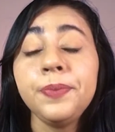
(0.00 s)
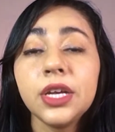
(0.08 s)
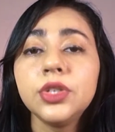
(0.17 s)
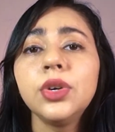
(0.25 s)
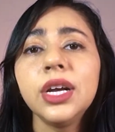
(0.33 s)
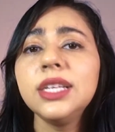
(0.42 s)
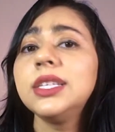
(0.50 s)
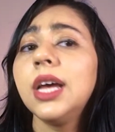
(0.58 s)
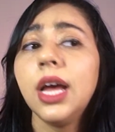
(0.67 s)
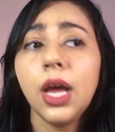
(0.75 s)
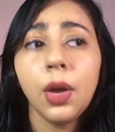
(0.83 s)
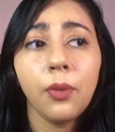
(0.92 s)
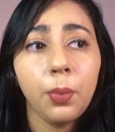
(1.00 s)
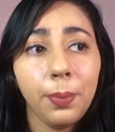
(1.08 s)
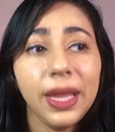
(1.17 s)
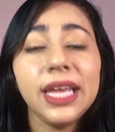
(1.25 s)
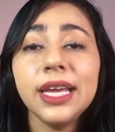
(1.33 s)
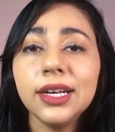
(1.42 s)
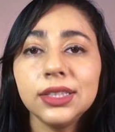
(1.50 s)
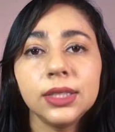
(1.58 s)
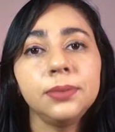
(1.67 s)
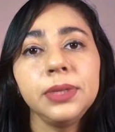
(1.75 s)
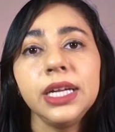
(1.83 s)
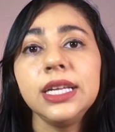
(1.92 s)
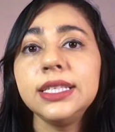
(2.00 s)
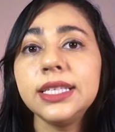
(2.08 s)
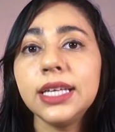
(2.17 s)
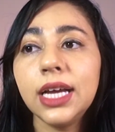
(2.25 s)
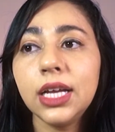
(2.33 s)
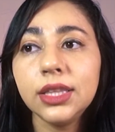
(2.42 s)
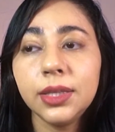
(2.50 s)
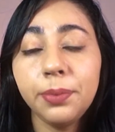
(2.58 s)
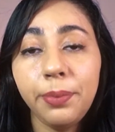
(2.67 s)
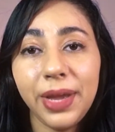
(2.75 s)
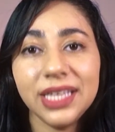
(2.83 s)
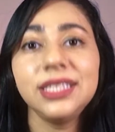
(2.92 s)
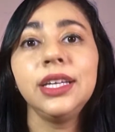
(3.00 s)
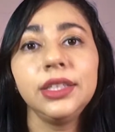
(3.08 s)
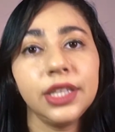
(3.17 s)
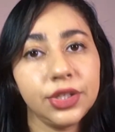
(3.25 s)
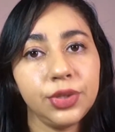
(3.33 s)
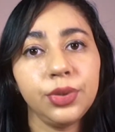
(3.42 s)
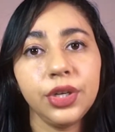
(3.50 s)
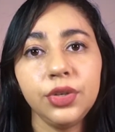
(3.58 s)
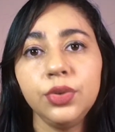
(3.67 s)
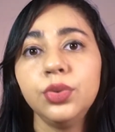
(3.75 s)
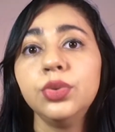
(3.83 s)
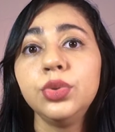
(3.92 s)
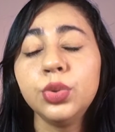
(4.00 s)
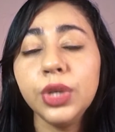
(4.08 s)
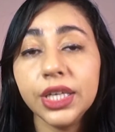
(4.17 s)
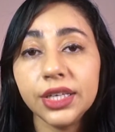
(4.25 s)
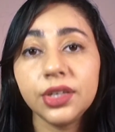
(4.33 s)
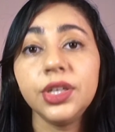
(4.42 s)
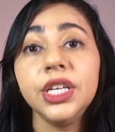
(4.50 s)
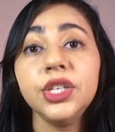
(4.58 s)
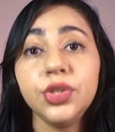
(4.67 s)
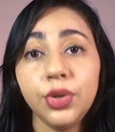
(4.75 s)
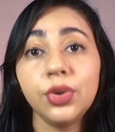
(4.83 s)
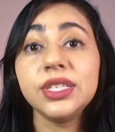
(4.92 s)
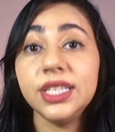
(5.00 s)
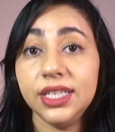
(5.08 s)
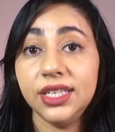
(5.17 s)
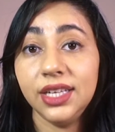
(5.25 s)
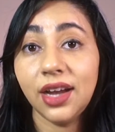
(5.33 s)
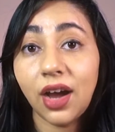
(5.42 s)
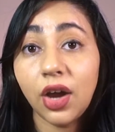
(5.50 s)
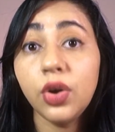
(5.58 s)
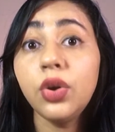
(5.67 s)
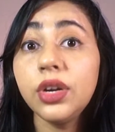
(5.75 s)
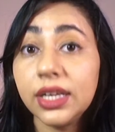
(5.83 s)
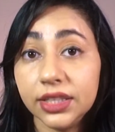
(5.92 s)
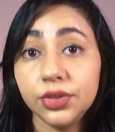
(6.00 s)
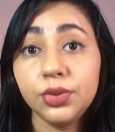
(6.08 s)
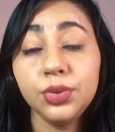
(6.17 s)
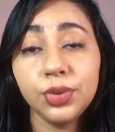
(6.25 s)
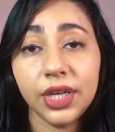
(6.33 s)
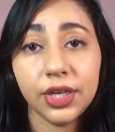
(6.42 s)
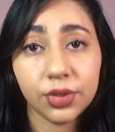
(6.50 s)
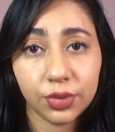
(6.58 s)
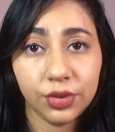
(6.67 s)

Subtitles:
So guys, making a thumbnail is the best thing that you can do to increase your CTR or click-through rate on